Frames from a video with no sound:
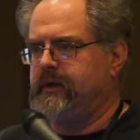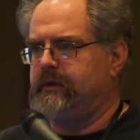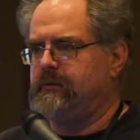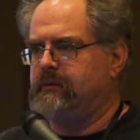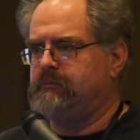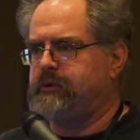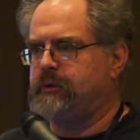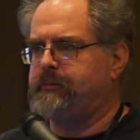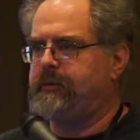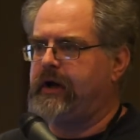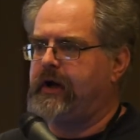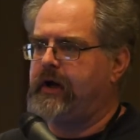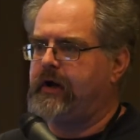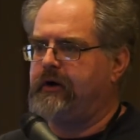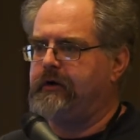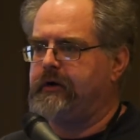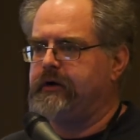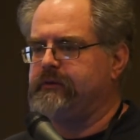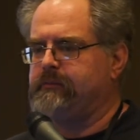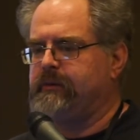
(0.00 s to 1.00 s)

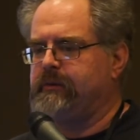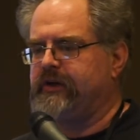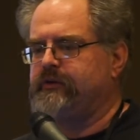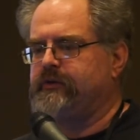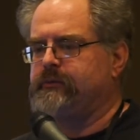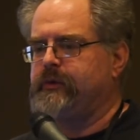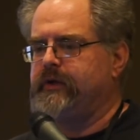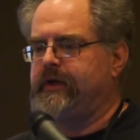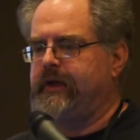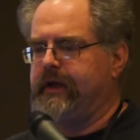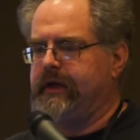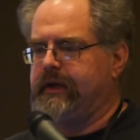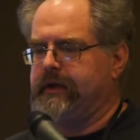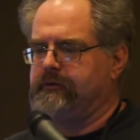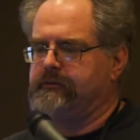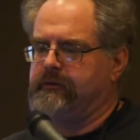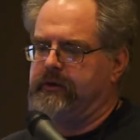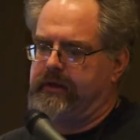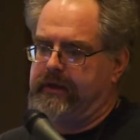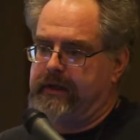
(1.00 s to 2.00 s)
prepare as best we can
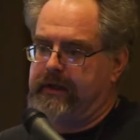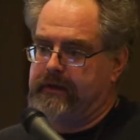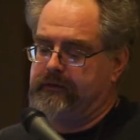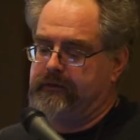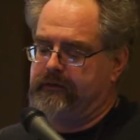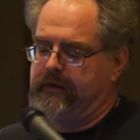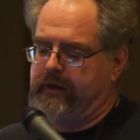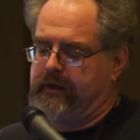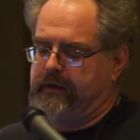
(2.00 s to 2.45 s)
for the next thing.